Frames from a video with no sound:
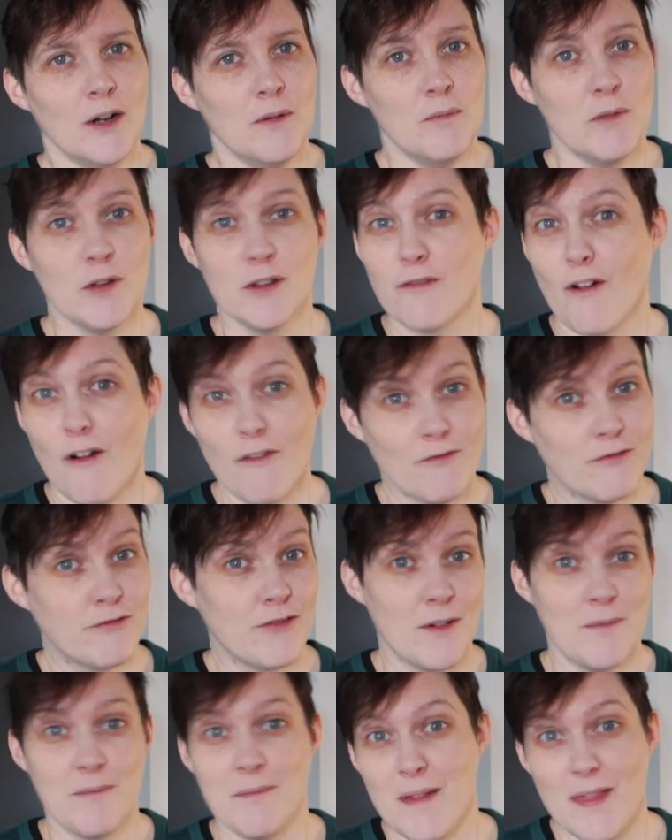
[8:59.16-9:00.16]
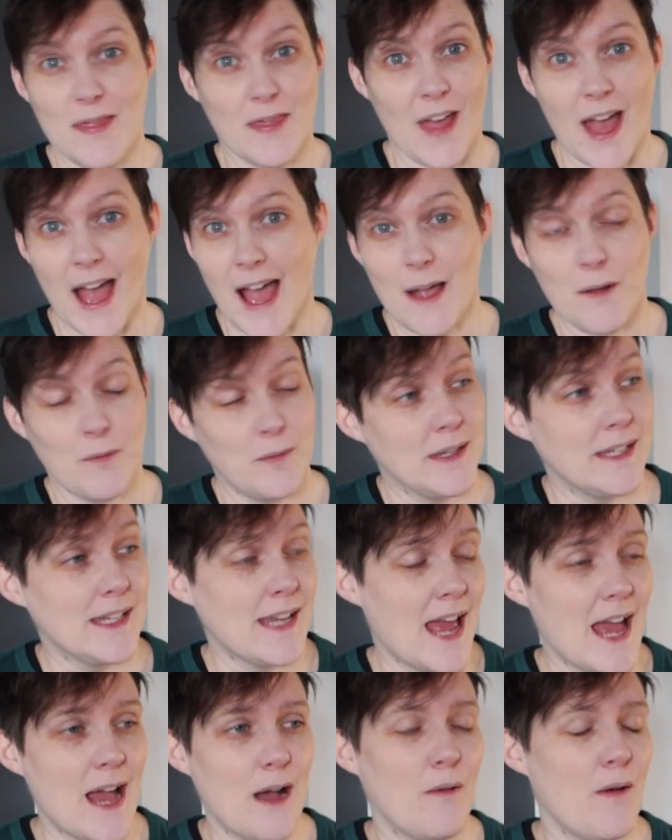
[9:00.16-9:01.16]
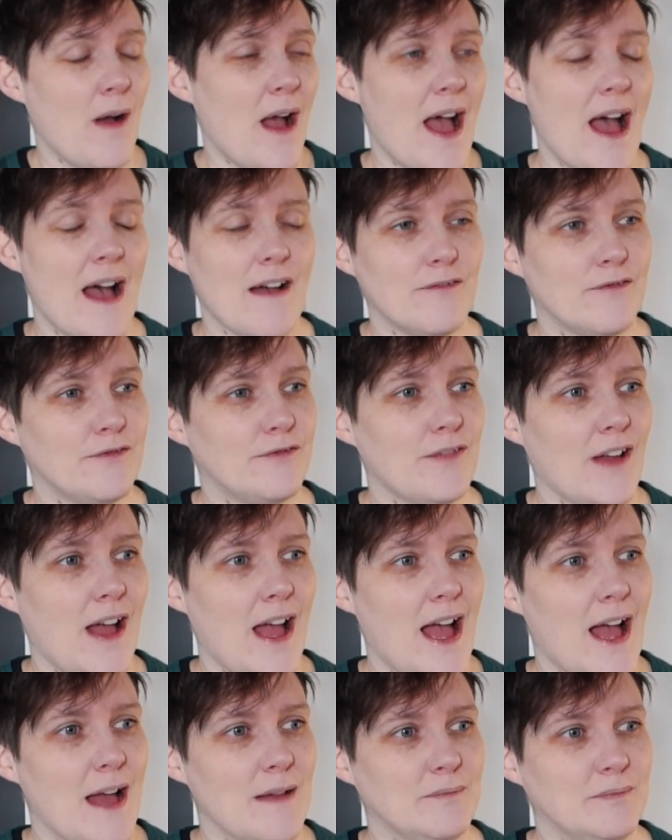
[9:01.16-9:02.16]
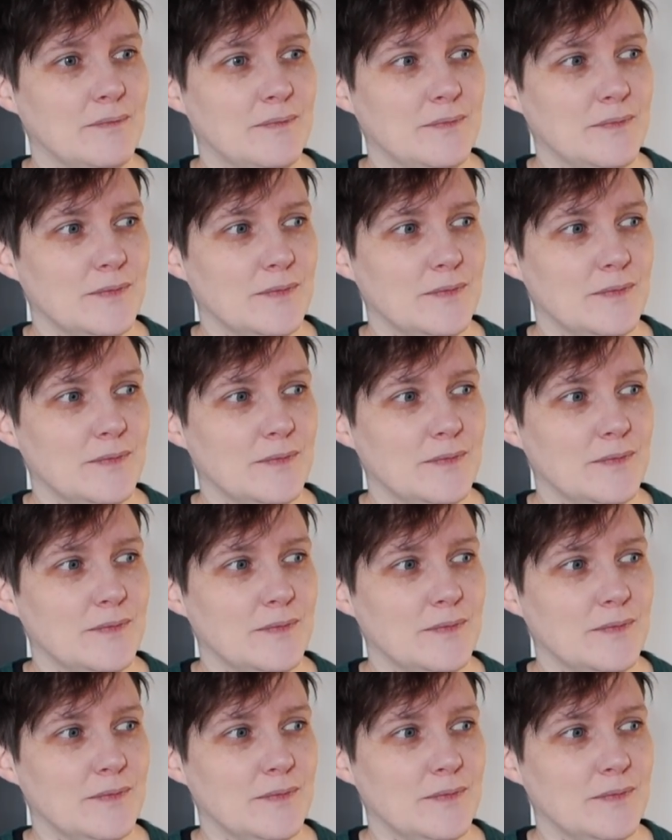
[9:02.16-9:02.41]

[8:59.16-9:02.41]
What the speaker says: Move on from that, we now have